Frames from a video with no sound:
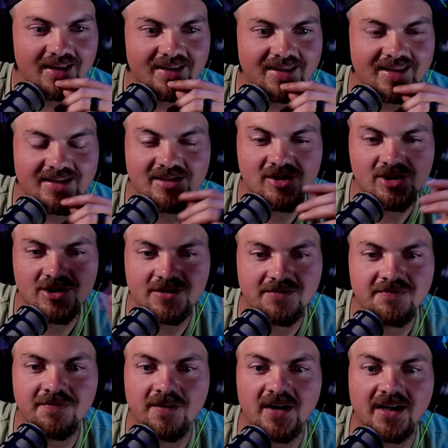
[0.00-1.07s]
This is just
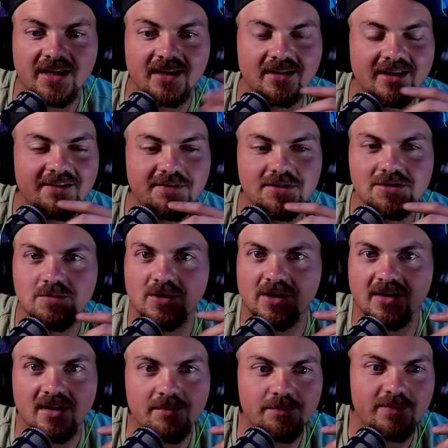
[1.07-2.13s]
funny. Like, if you just want an
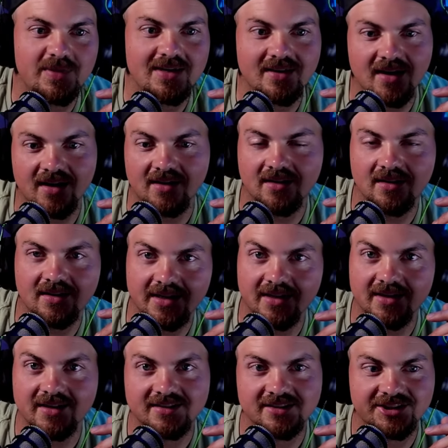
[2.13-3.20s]
upbeat kind of
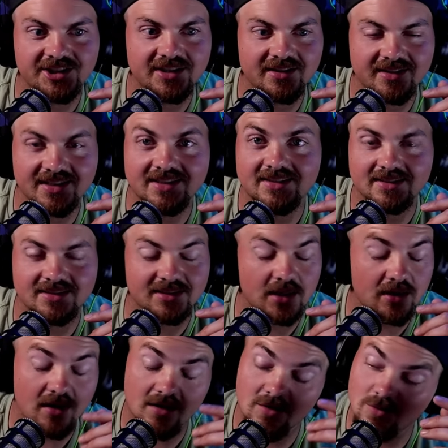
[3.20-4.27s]
hilarious shit, this is,
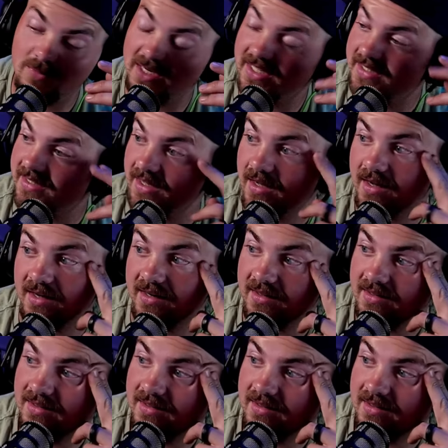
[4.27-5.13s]
oh my God.